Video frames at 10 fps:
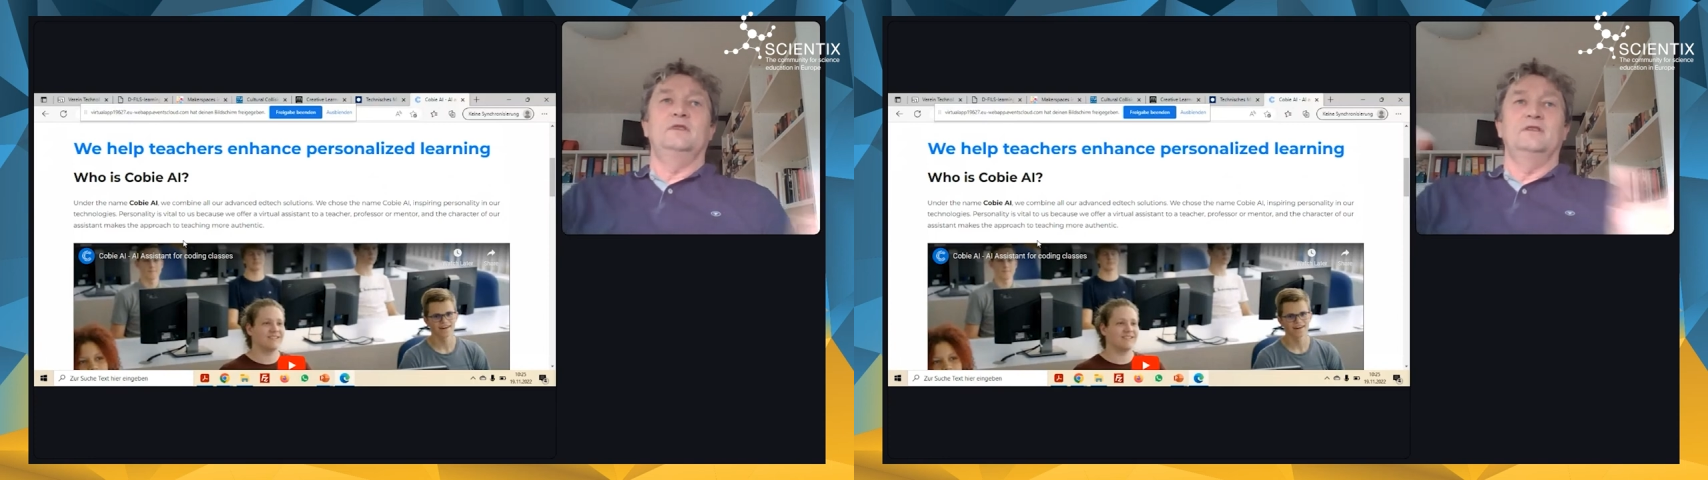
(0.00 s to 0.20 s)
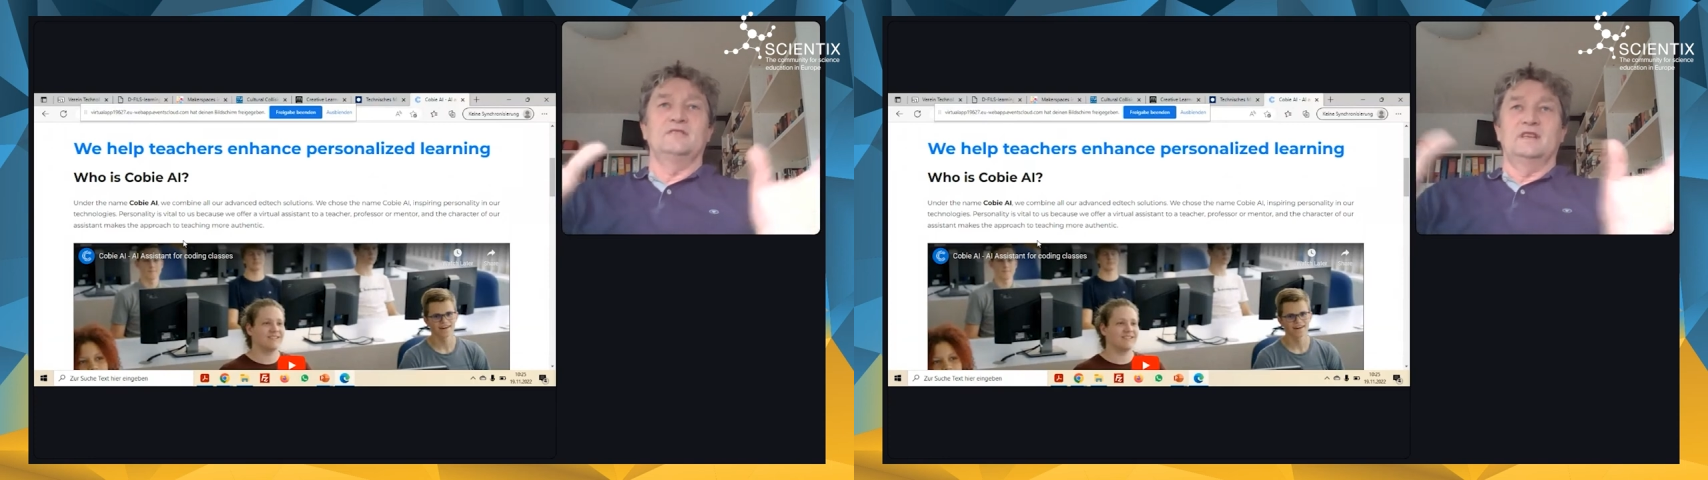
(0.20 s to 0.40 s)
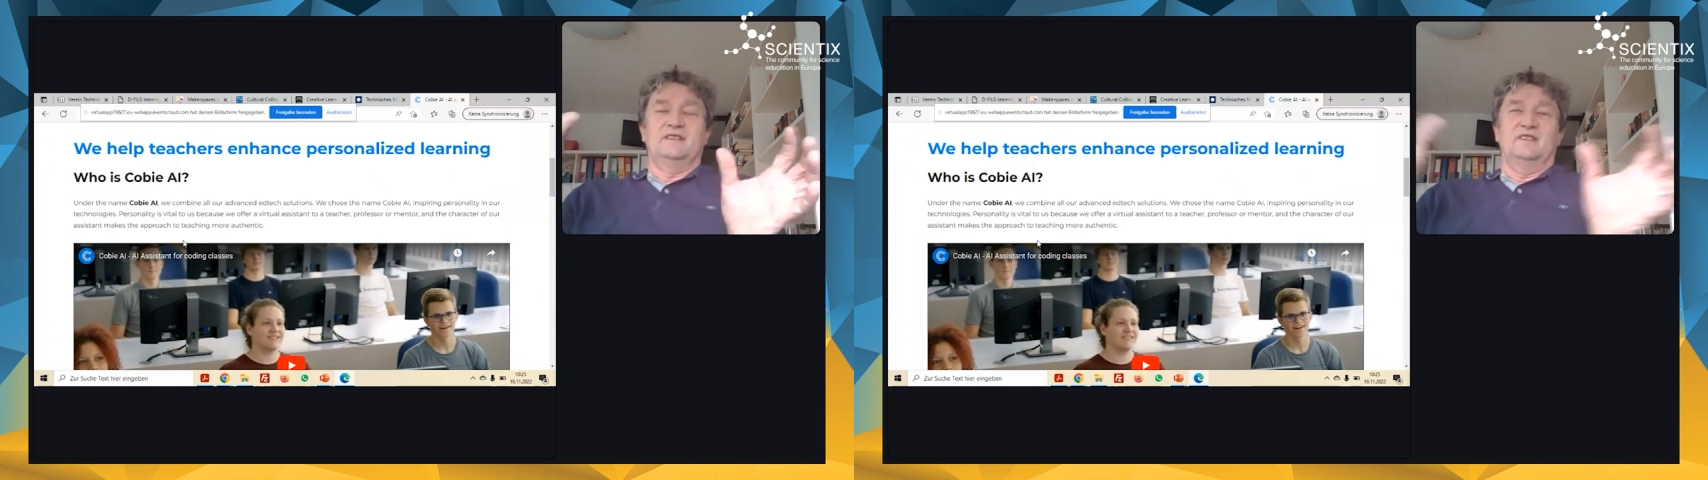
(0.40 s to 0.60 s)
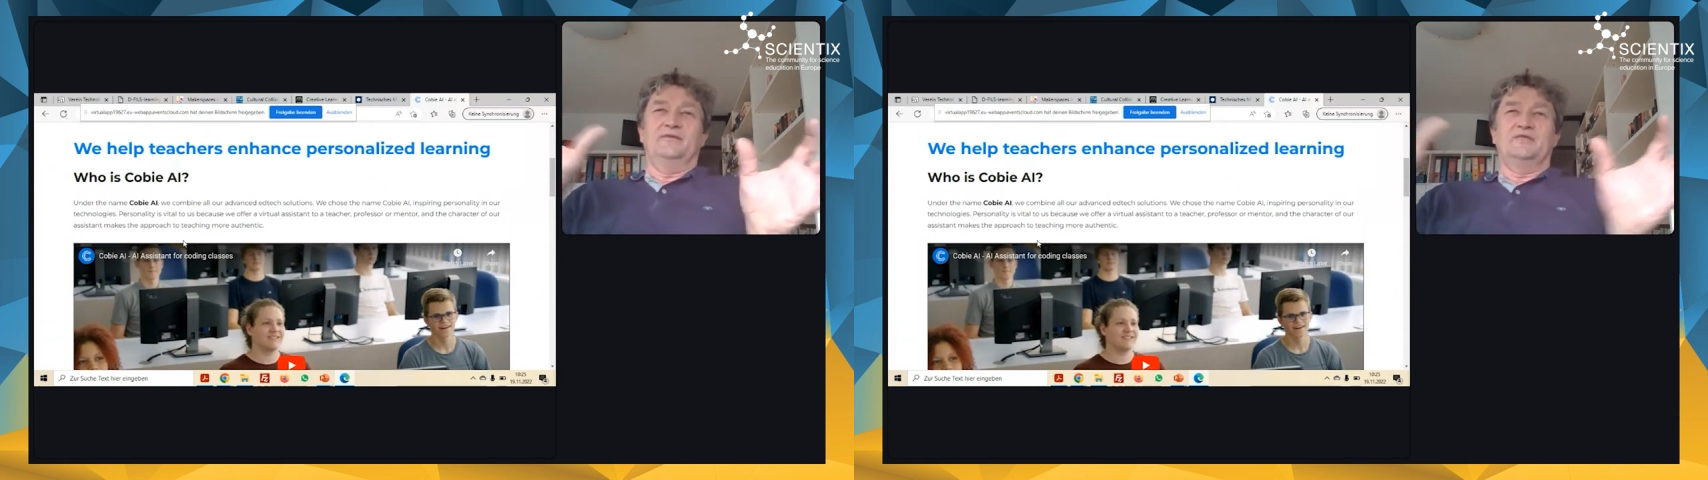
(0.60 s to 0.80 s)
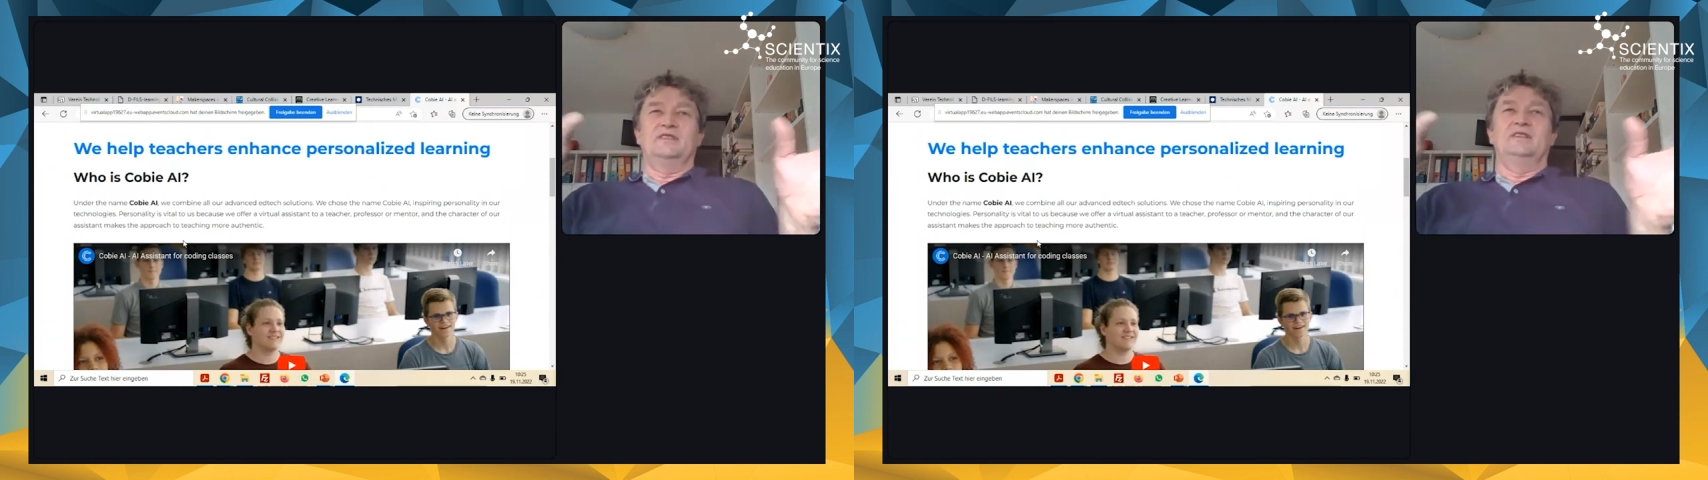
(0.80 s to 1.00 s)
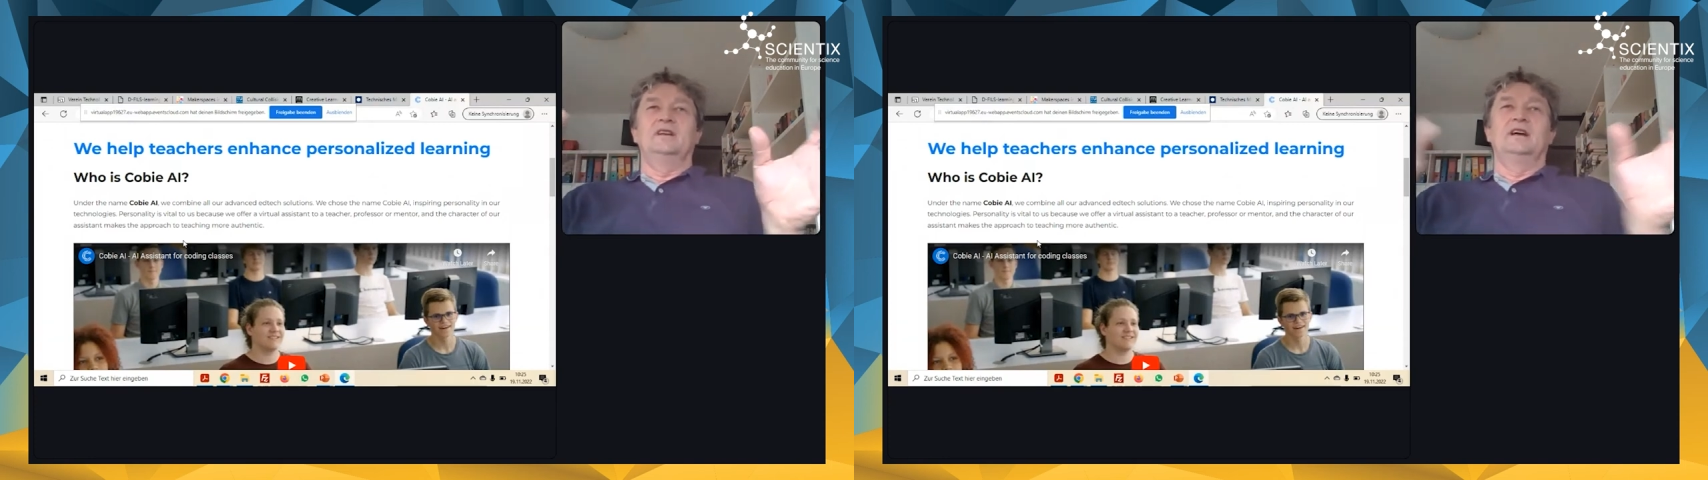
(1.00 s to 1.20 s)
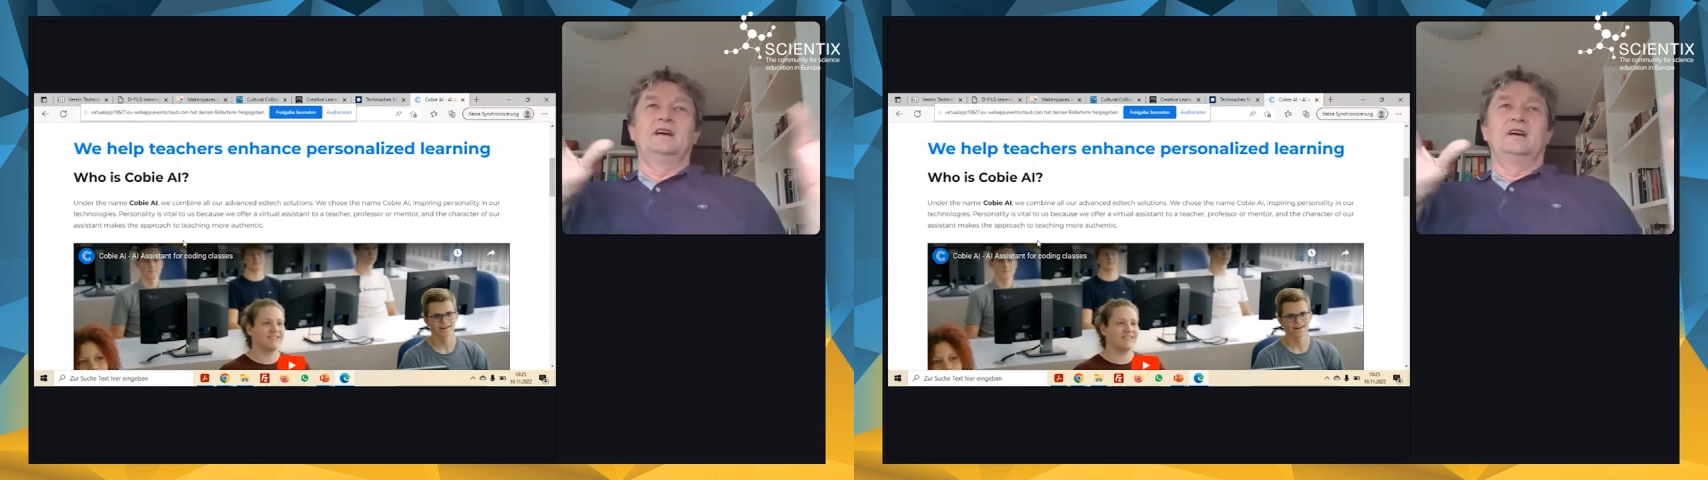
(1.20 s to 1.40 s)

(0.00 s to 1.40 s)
because as you have seen,